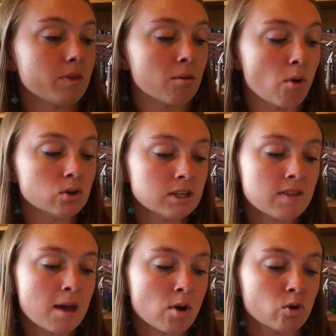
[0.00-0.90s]
Most of
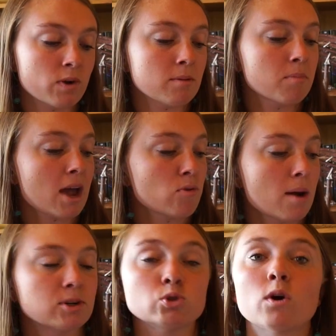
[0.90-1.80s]
them are written by
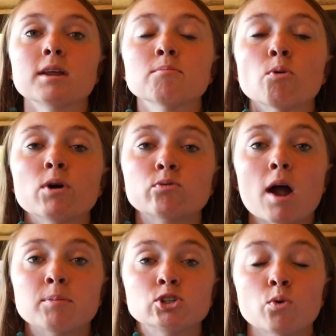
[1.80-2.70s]
Robert Jordan, but when
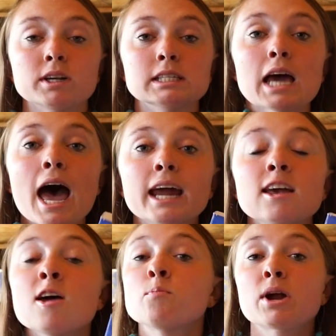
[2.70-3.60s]
Robert Jordan died,
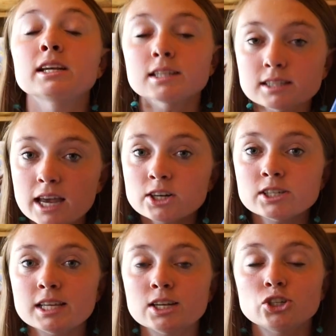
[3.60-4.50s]
Brandon
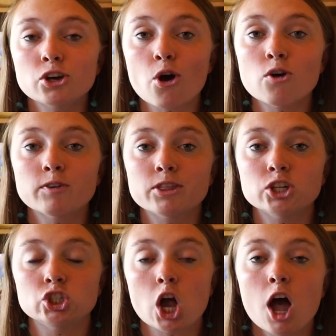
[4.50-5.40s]
Sanderson took over the
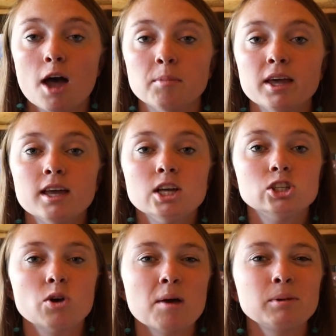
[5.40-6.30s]
job.
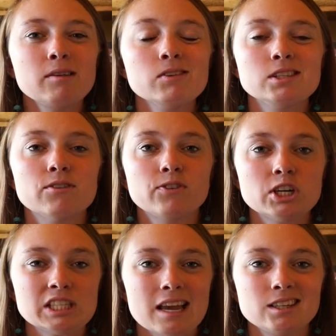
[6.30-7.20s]
So I believe it's the
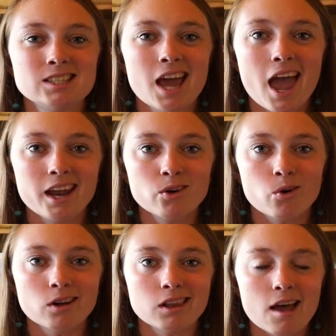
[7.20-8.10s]
first like 10
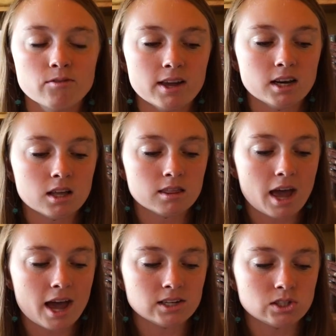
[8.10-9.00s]
or 11
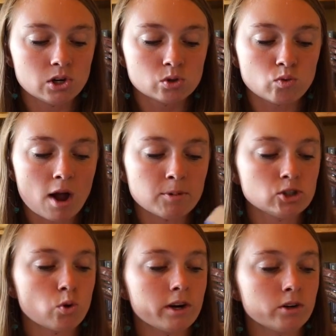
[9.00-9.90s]
that Robert
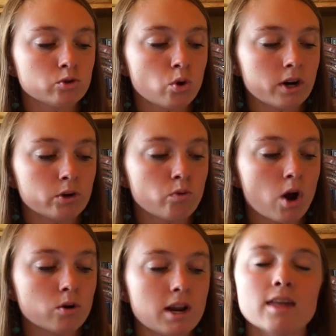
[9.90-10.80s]
Jordan
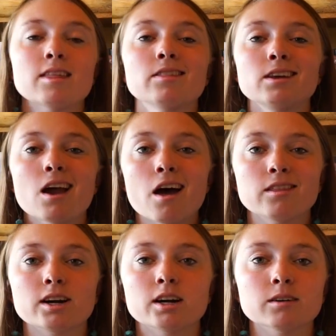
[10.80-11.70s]
wrote, and then the
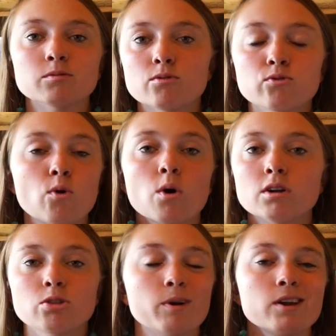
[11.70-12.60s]
other
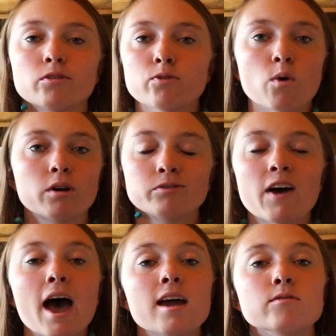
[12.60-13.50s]
four, three or four or
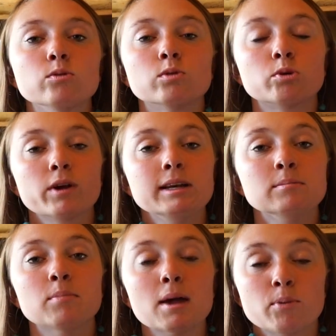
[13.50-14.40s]
five were
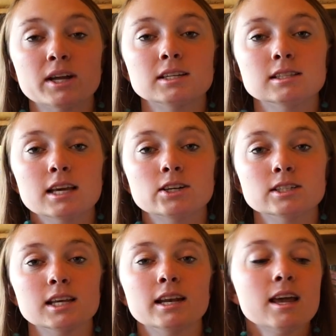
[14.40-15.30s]
written by Brandon
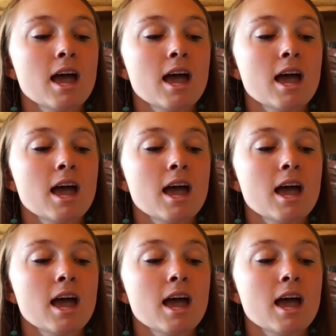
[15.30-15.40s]
Sanderson.